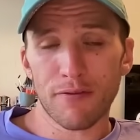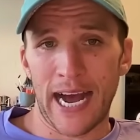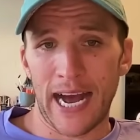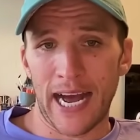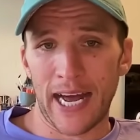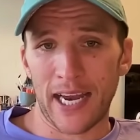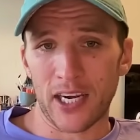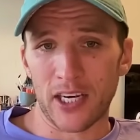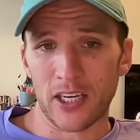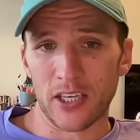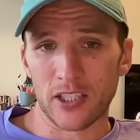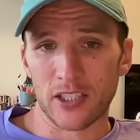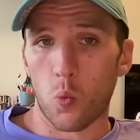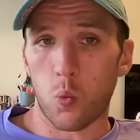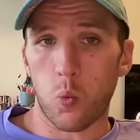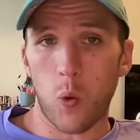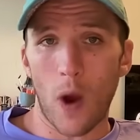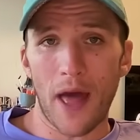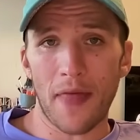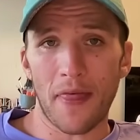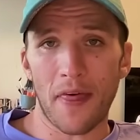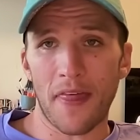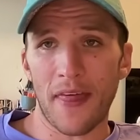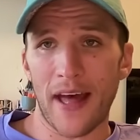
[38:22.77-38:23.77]
And
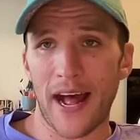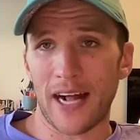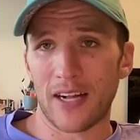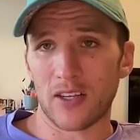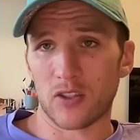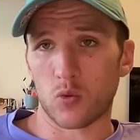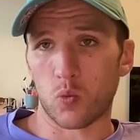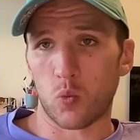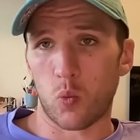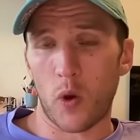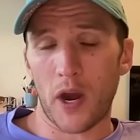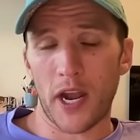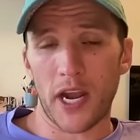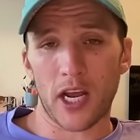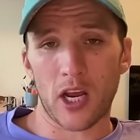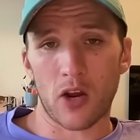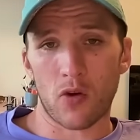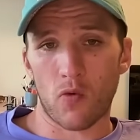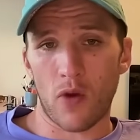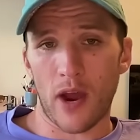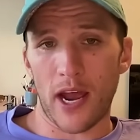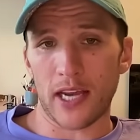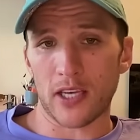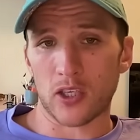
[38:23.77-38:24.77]
whether that's winning a
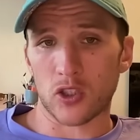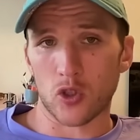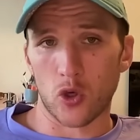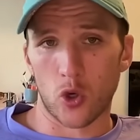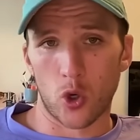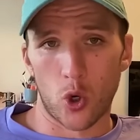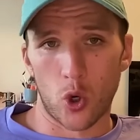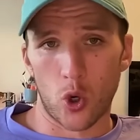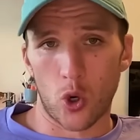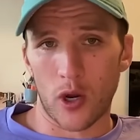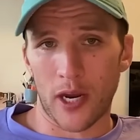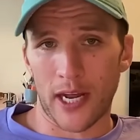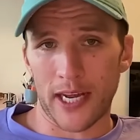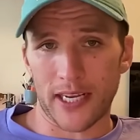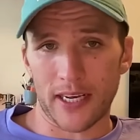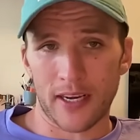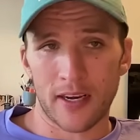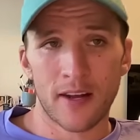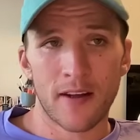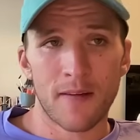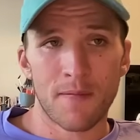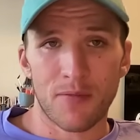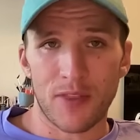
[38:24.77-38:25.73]
race or like